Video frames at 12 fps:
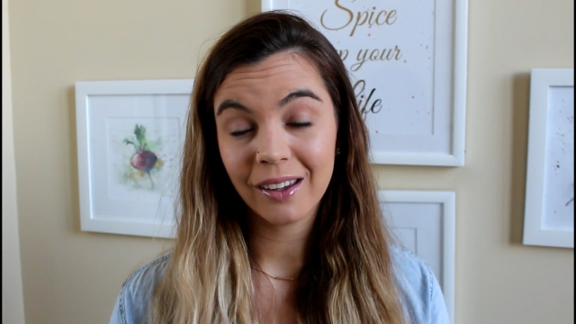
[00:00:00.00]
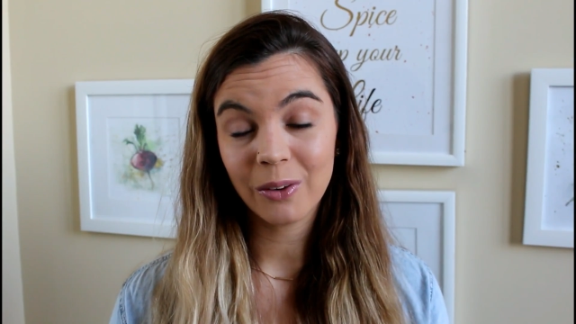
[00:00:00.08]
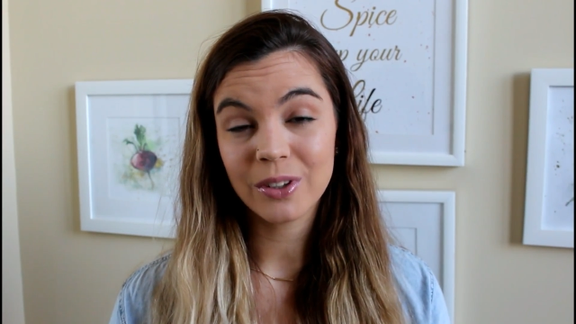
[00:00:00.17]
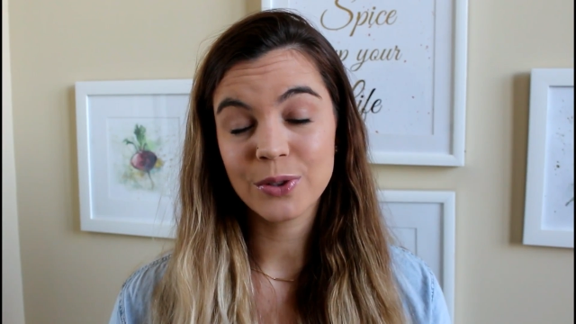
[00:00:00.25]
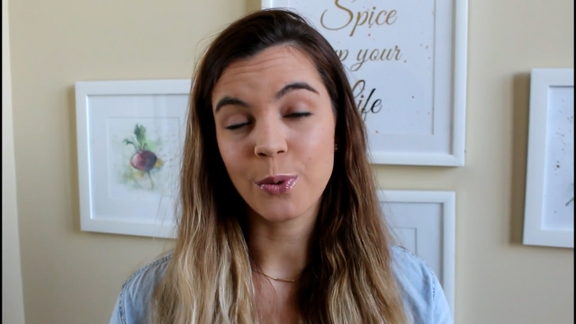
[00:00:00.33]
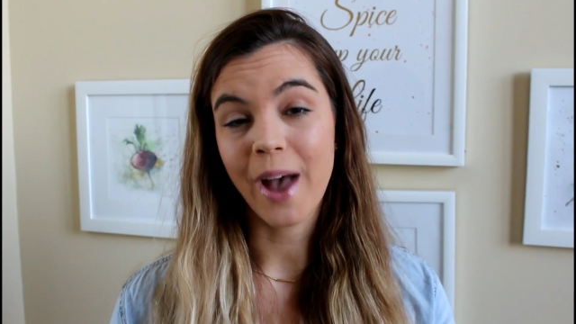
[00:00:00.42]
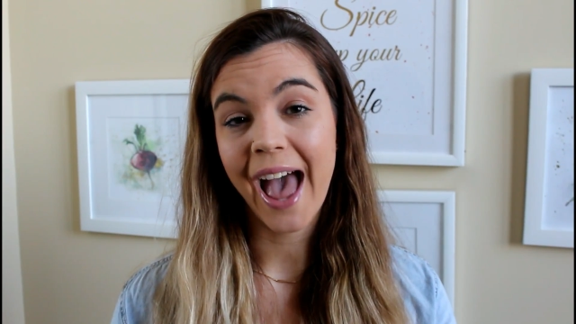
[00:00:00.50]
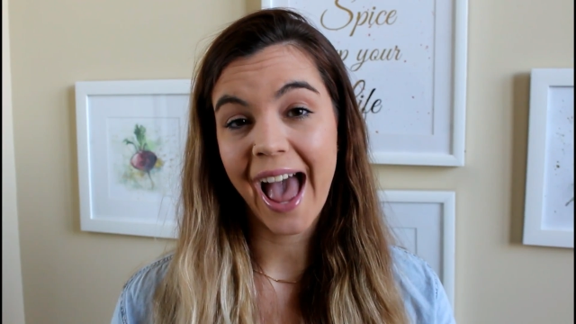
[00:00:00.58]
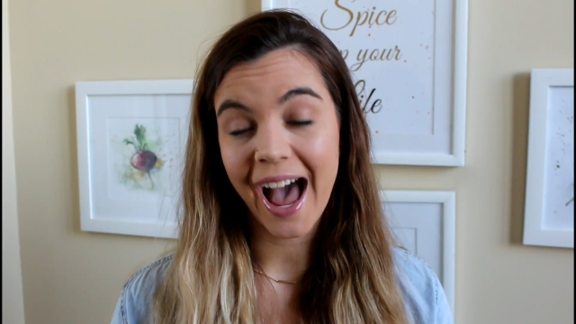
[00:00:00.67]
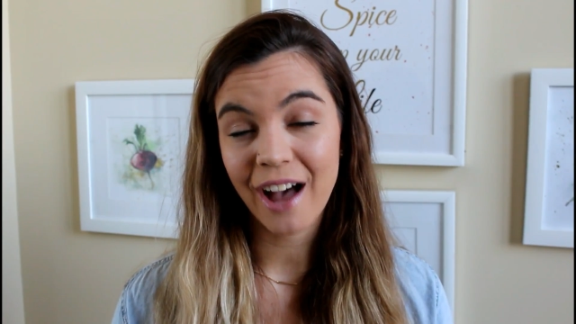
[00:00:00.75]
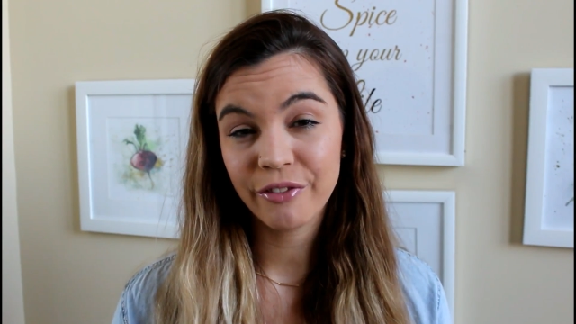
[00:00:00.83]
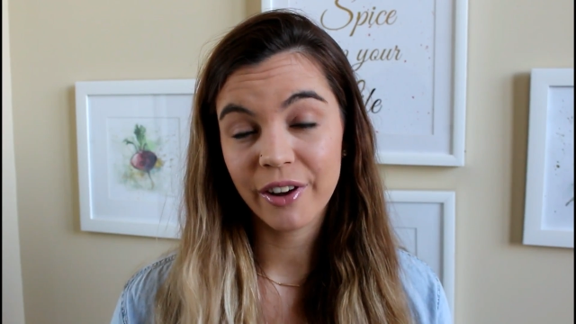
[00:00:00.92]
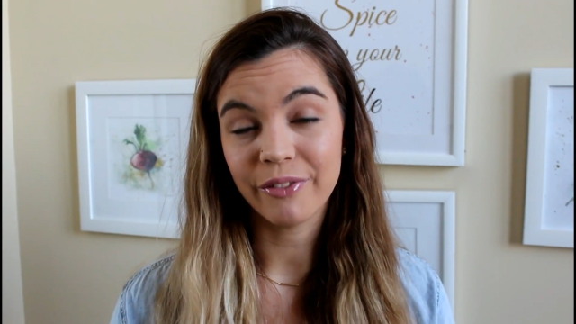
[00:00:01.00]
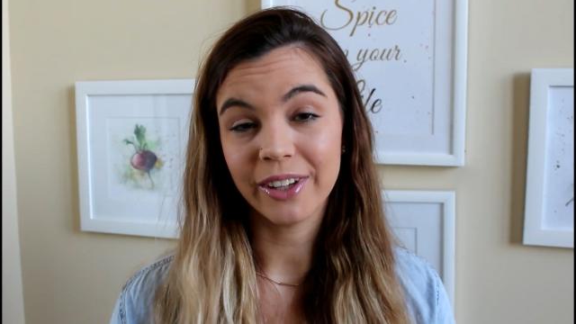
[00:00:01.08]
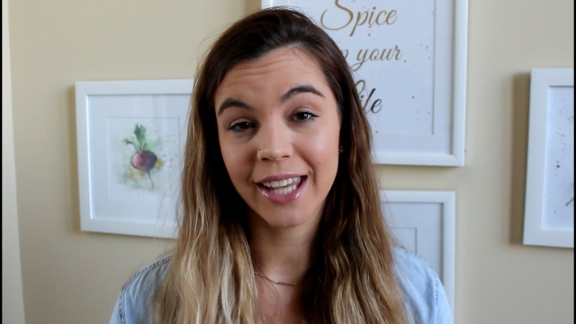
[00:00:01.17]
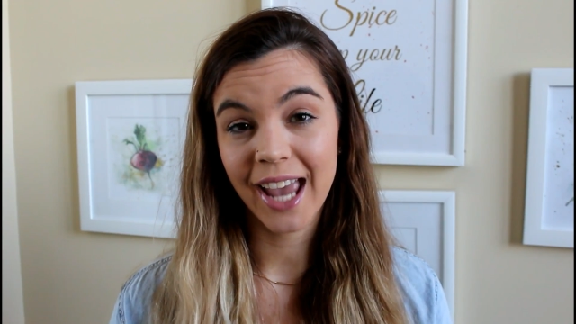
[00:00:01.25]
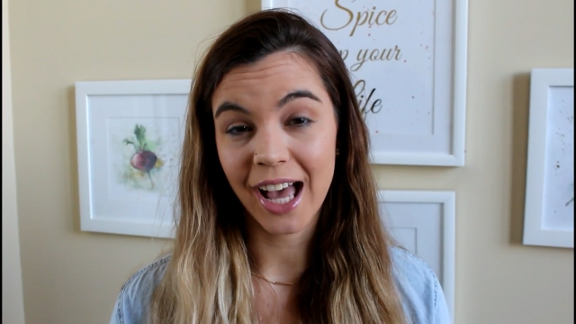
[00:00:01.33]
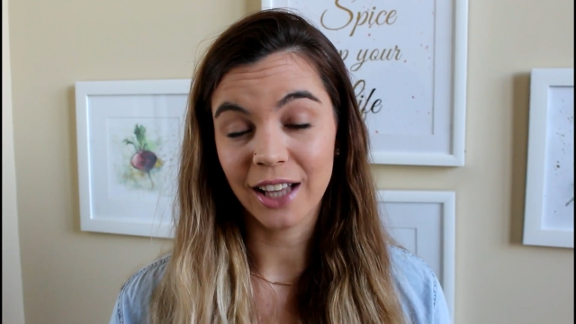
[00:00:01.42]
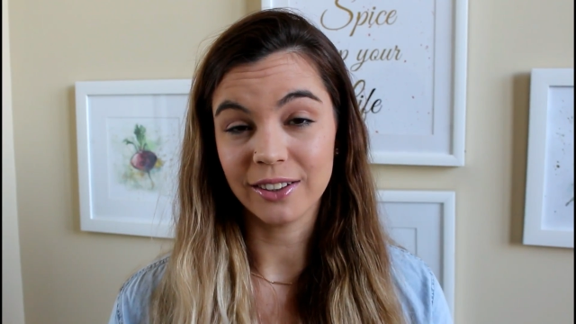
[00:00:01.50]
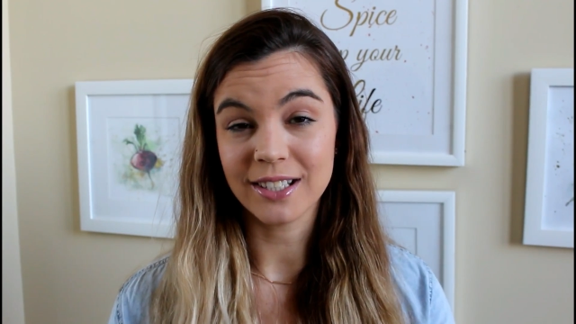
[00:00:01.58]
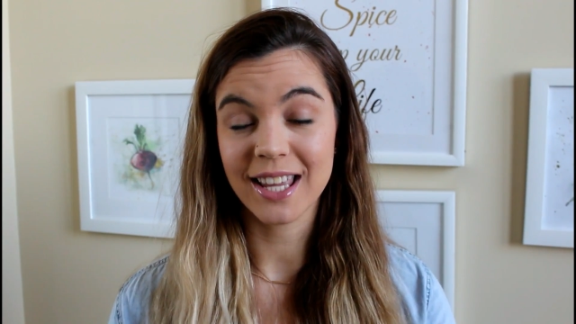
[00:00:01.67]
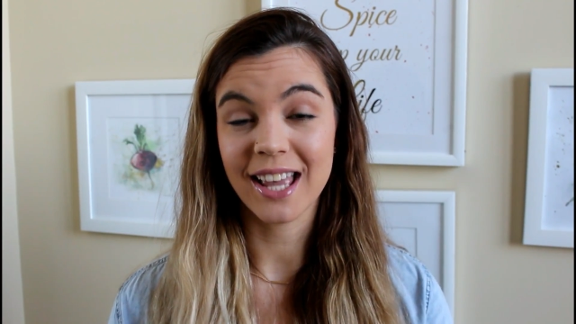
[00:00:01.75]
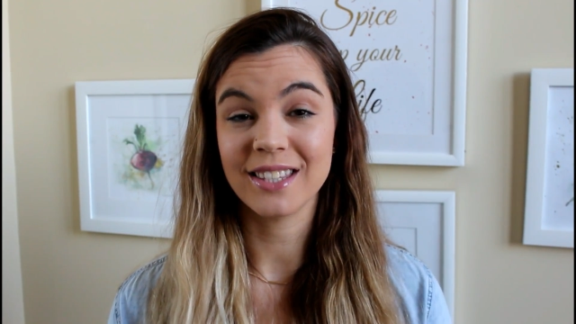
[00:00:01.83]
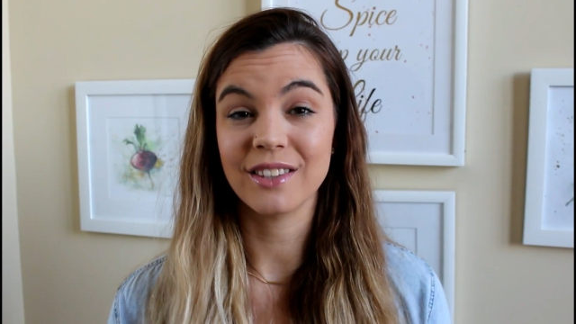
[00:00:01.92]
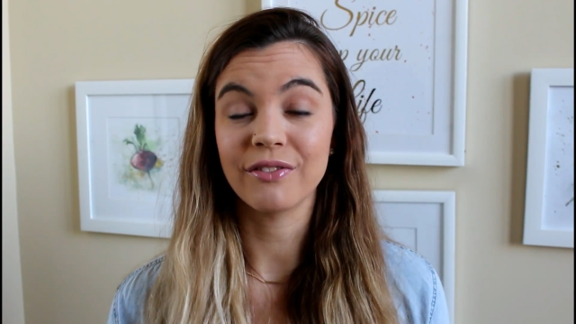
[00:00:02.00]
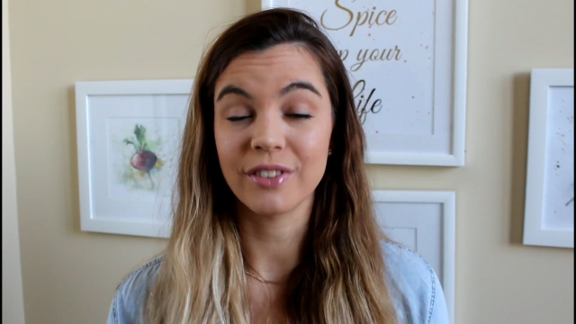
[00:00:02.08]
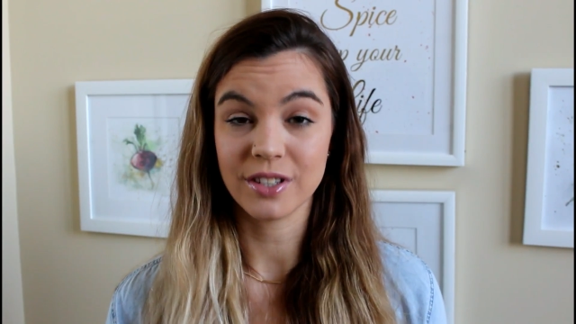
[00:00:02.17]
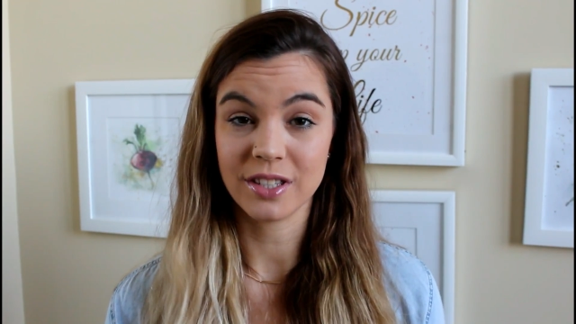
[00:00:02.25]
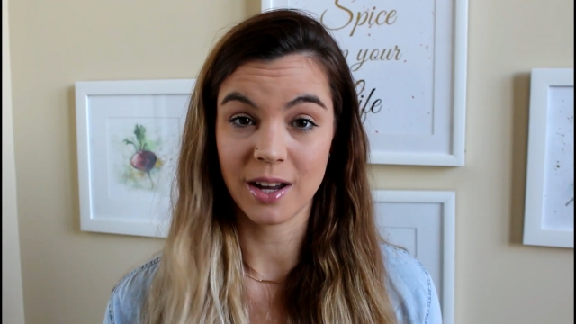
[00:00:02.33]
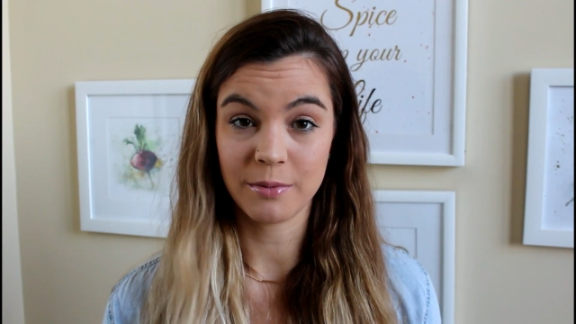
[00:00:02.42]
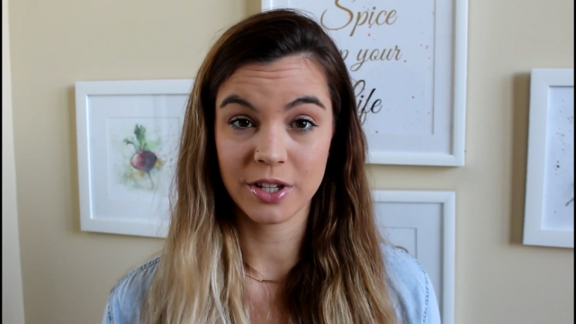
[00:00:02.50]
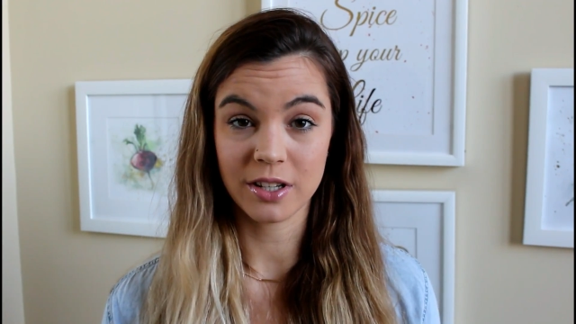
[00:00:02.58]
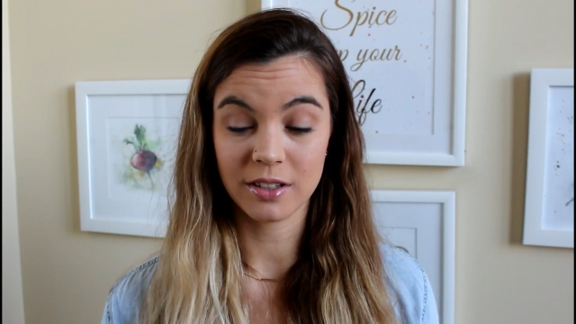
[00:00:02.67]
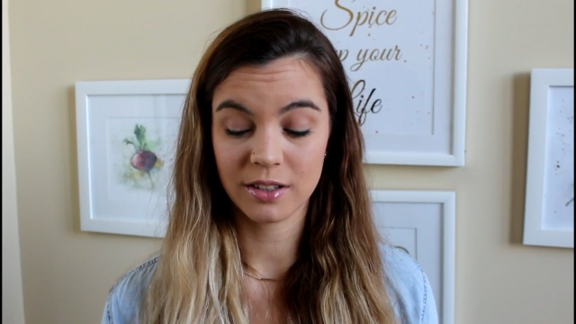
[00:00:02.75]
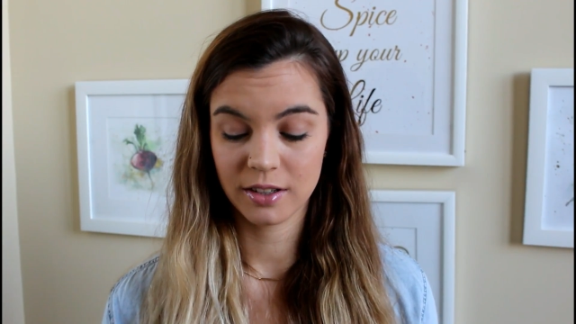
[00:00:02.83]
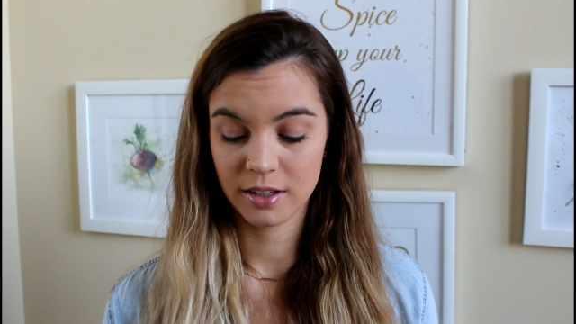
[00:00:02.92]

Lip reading: equal to half of the calories as the first option.